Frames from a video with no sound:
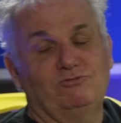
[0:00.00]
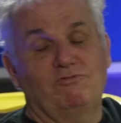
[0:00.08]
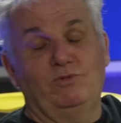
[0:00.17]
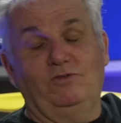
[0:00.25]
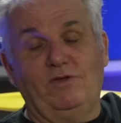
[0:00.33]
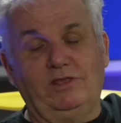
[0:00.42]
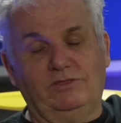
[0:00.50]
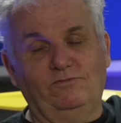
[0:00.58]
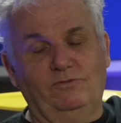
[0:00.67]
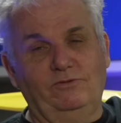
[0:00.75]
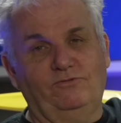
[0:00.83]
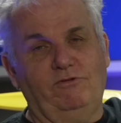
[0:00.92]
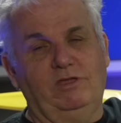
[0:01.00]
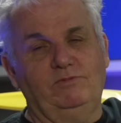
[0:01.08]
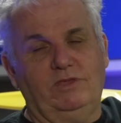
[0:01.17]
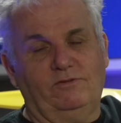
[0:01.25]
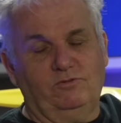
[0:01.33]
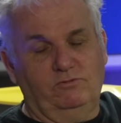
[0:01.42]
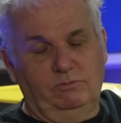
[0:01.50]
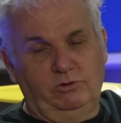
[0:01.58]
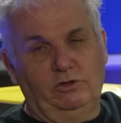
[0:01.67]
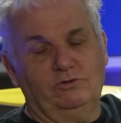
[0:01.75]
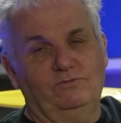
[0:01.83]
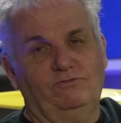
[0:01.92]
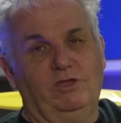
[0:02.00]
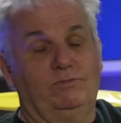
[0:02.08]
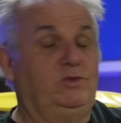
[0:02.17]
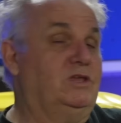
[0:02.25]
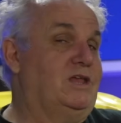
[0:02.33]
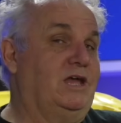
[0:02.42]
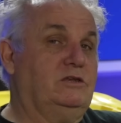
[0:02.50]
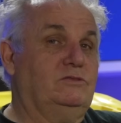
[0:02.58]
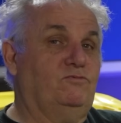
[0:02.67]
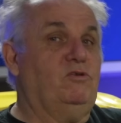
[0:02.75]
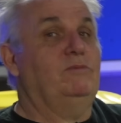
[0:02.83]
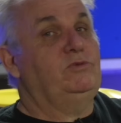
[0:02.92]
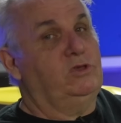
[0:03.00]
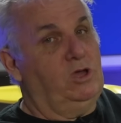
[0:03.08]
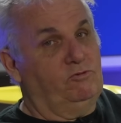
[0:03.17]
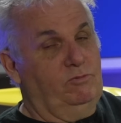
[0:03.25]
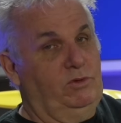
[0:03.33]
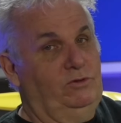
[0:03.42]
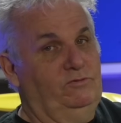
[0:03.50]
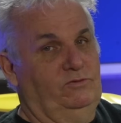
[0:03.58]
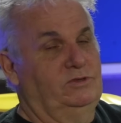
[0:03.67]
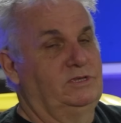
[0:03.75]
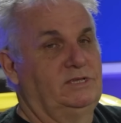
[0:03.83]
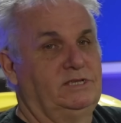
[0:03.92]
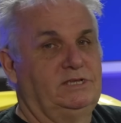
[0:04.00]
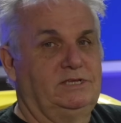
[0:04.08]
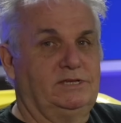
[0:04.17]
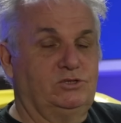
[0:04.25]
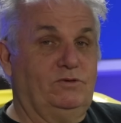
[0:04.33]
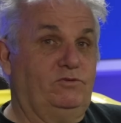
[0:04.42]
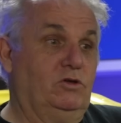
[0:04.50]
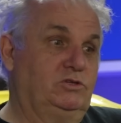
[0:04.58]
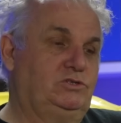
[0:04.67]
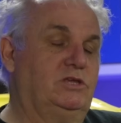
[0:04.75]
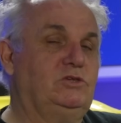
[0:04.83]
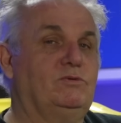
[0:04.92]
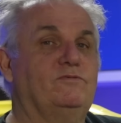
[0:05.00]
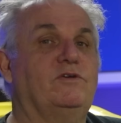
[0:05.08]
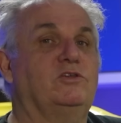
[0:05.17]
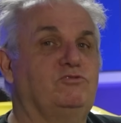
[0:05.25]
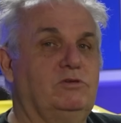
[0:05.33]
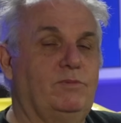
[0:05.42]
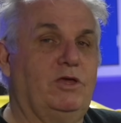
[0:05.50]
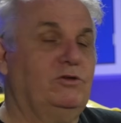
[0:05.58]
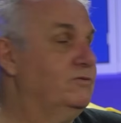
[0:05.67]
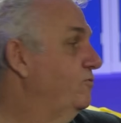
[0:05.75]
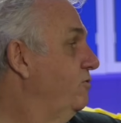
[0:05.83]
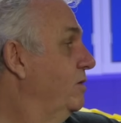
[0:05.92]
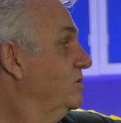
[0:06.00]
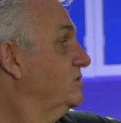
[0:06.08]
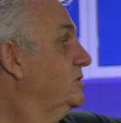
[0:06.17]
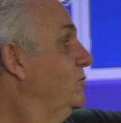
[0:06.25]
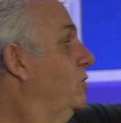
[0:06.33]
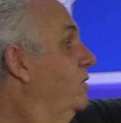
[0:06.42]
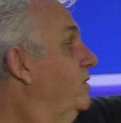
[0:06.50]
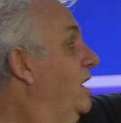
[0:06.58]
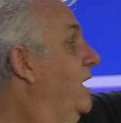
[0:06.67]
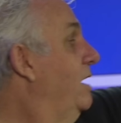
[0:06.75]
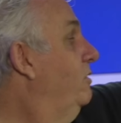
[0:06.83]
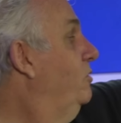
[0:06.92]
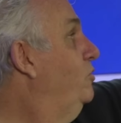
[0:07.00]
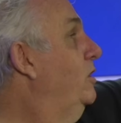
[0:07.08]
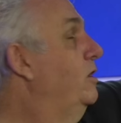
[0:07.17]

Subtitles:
to remove anything from the frames. They have to run a production frame. You can add to the frame, but you can't remove. So if you've got a genuine factory American frame, it's still got the